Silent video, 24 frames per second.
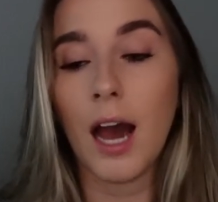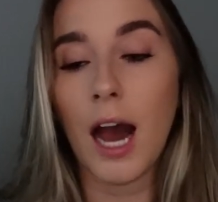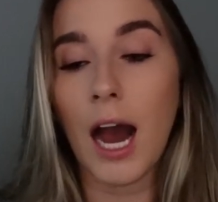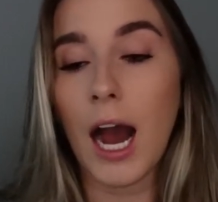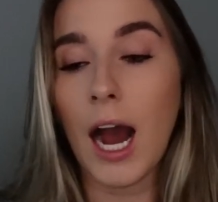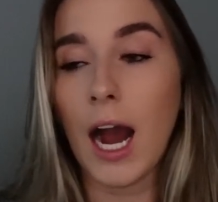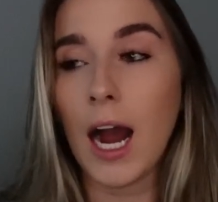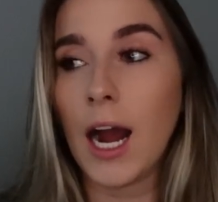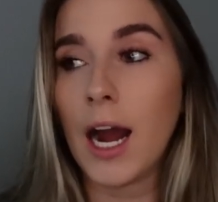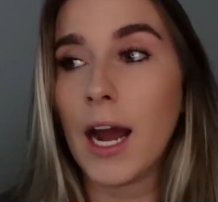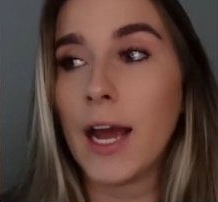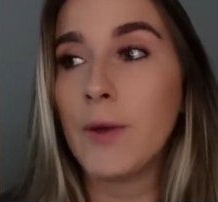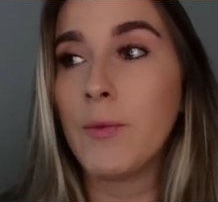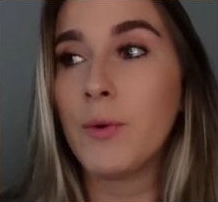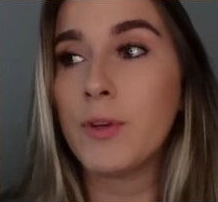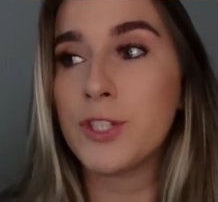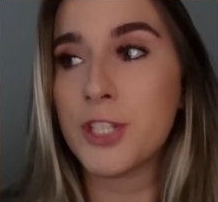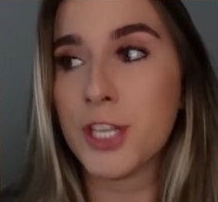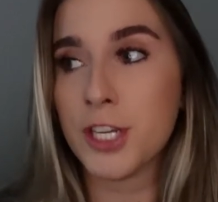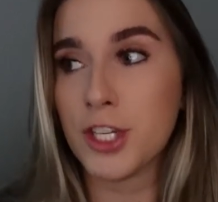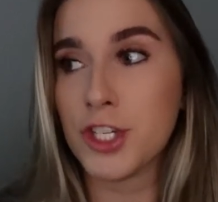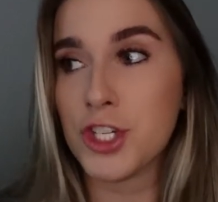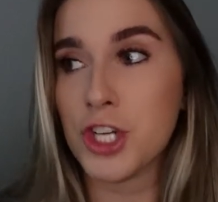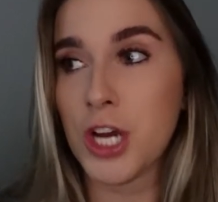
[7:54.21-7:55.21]
I would
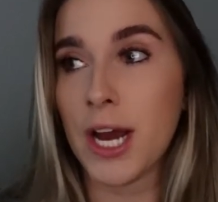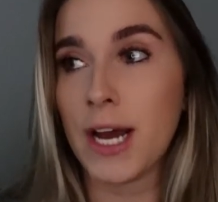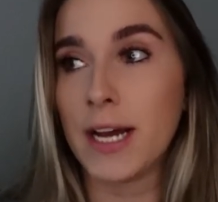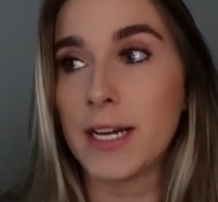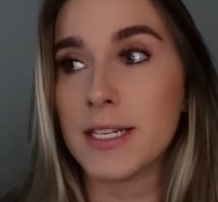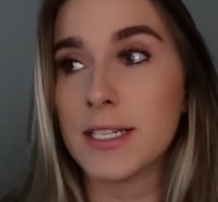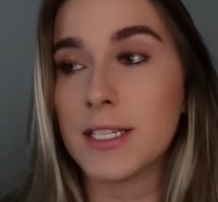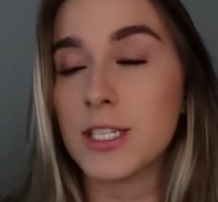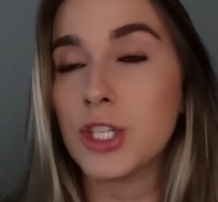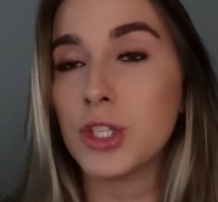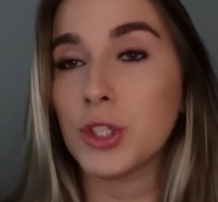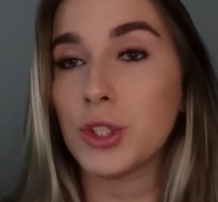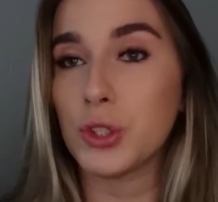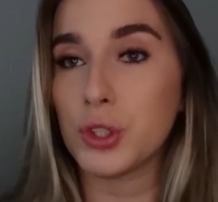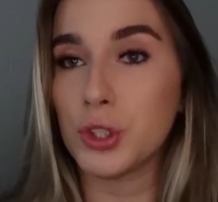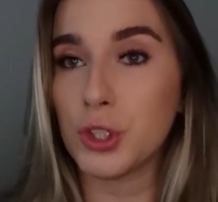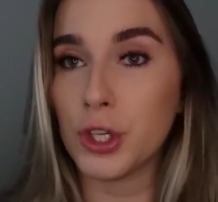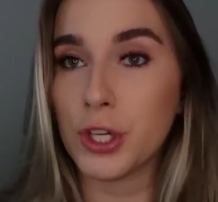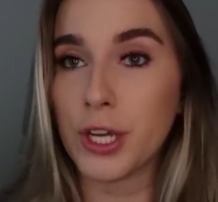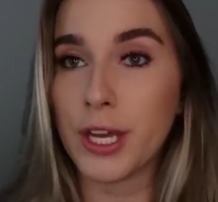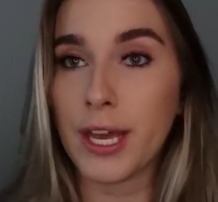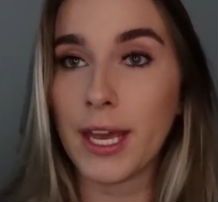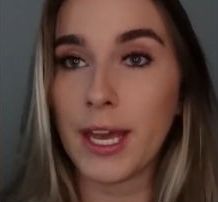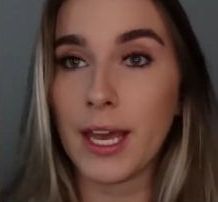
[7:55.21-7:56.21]
suggest
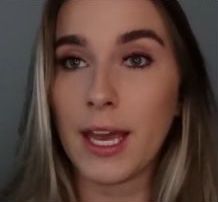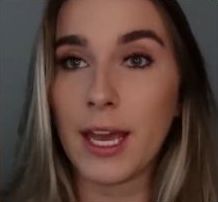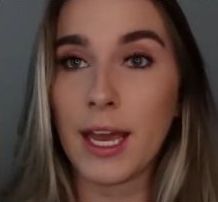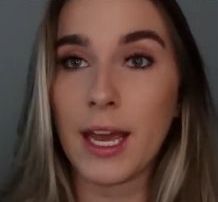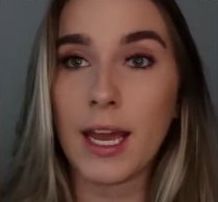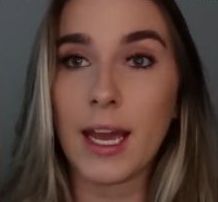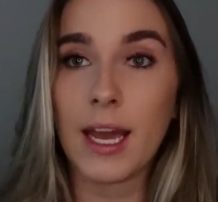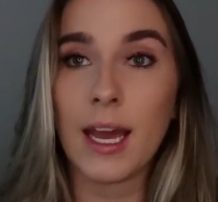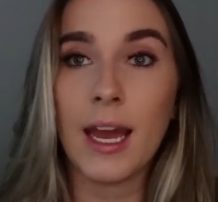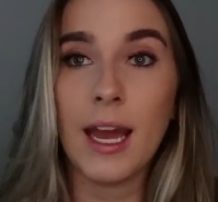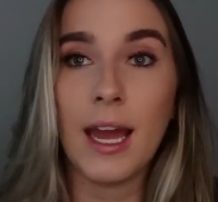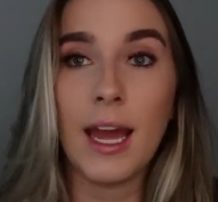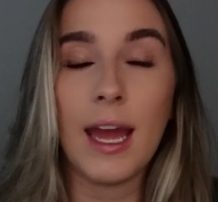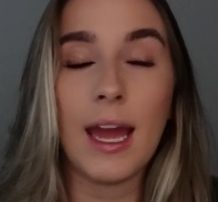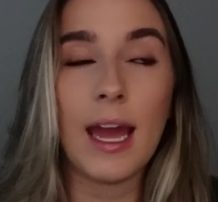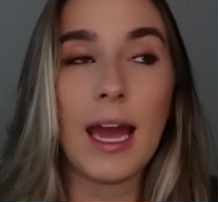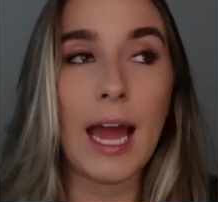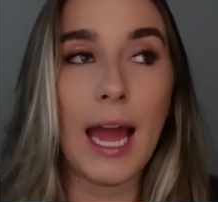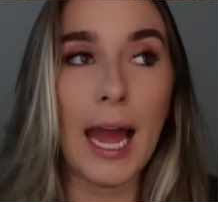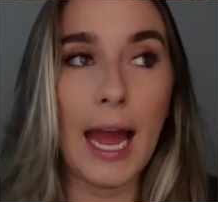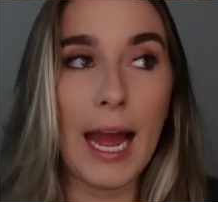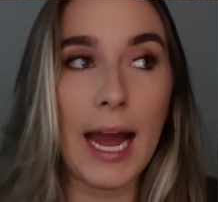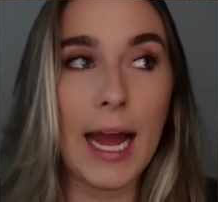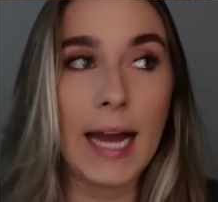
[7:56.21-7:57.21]
looking
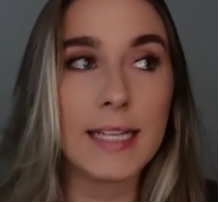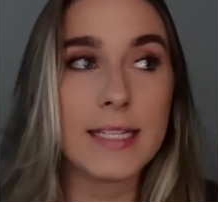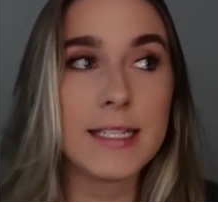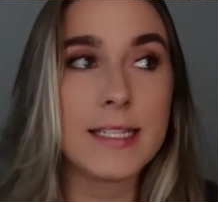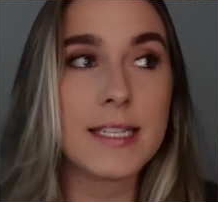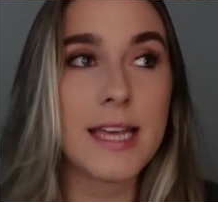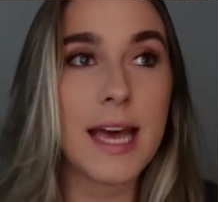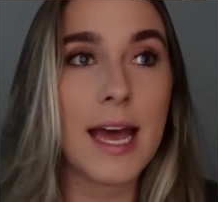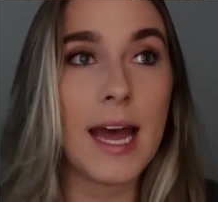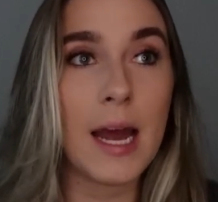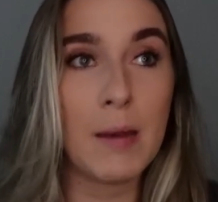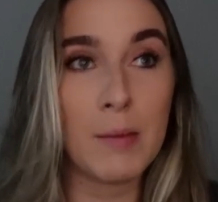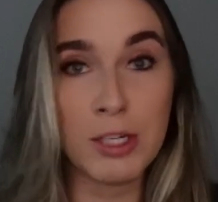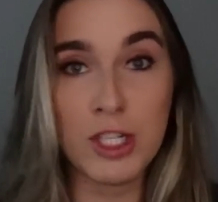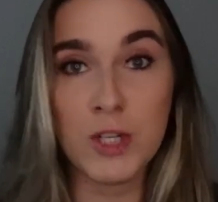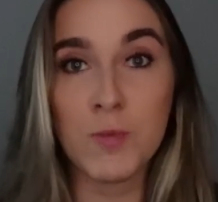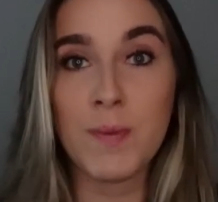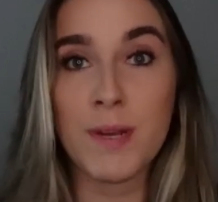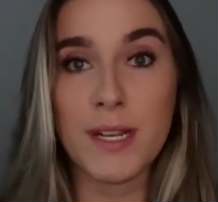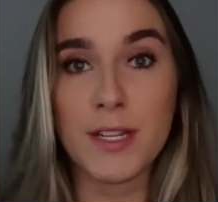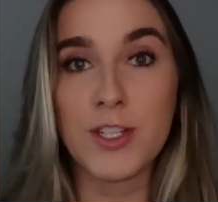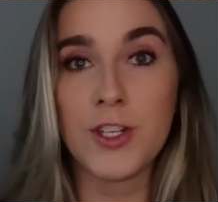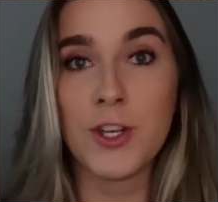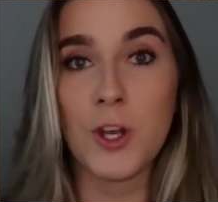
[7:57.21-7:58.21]
at how much
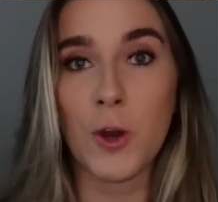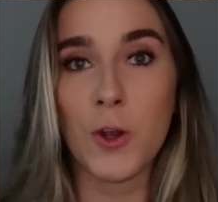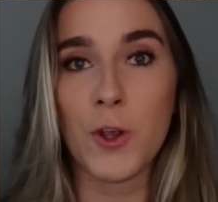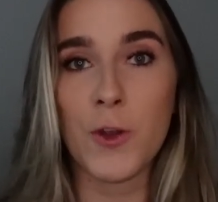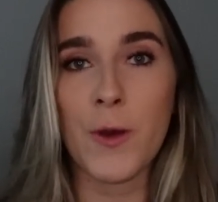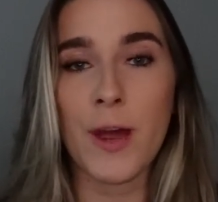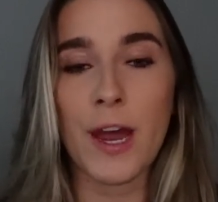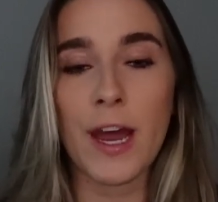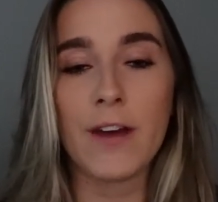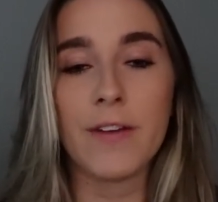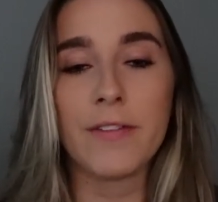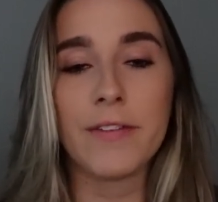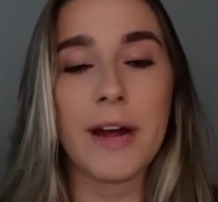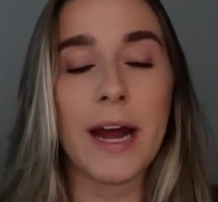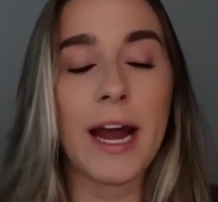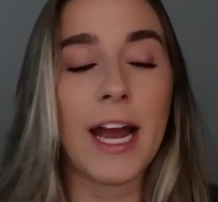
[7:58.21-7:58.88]
P T O you have.